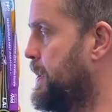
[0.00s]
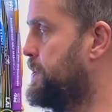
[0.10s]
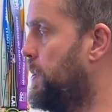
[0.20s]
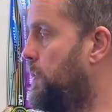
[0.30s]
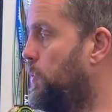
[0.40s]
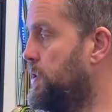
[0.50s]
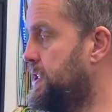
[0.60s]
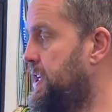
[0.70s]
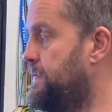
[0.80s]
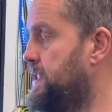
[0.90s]
So
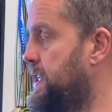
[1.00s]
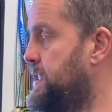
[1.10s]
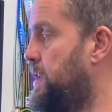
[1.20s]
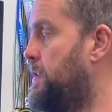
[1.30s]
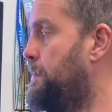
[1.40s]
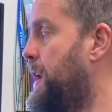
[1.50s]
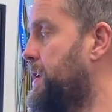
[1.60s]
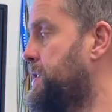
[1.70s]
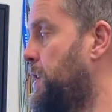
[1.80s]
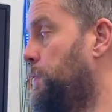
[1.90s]
170 is our
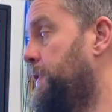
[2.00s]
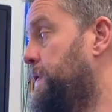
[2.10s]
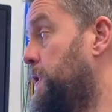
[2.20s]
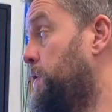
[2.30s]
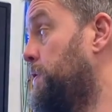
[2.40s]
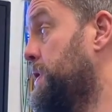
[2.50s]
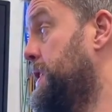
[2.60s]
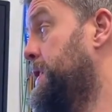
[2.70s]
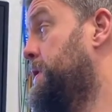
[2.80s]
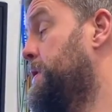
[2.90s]
max, and we've
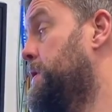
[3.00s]
deducted